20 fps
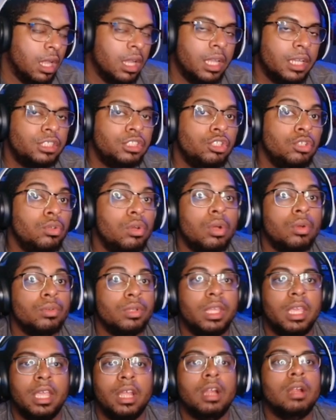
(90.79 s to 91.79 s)
unless you don't
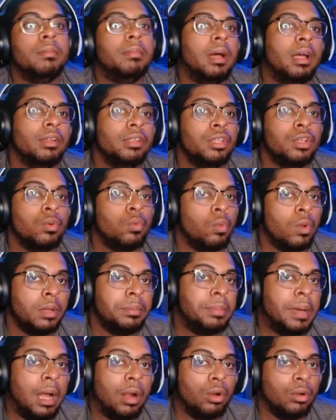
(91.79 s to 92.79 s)
care about your 1
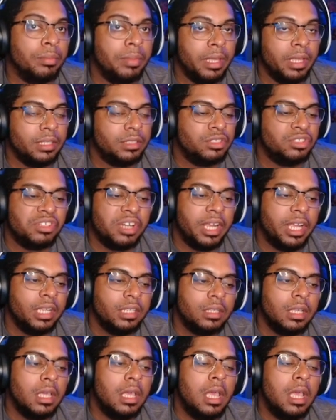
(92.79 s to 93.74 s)
power being drained.